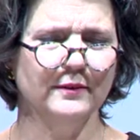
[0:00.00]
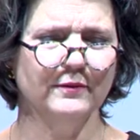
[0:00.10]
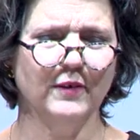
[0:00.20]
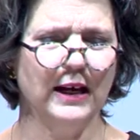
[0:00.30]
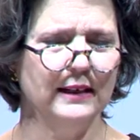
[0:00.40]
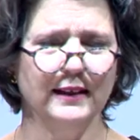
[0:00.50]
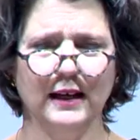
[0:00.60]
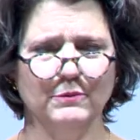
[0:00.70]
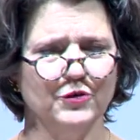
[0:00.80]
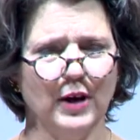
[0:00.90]
finally,
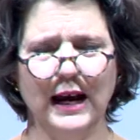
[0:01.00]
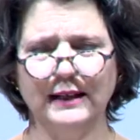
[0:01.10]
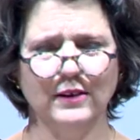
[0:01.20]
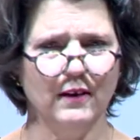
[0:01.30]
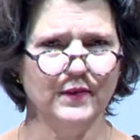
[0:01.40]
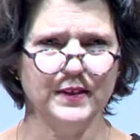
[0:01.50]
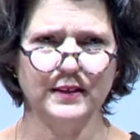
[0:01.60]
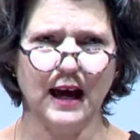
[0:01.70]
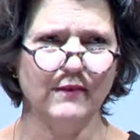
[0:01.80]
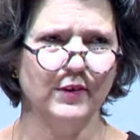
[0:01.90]
I'm dragged off the
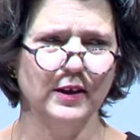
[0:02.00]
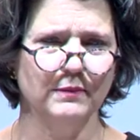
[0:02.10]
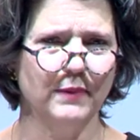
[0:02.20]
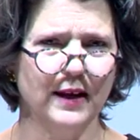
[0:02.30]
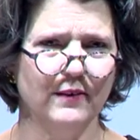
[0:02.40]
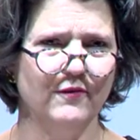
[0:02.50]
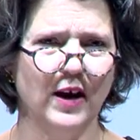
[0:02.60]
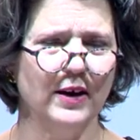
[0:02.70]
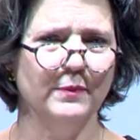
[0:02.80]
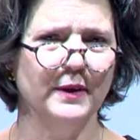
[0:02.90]
scaffolding by the
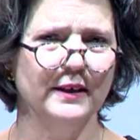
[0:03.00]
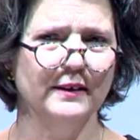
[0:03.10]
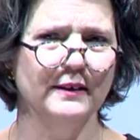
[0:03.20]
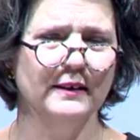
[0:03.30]
firemen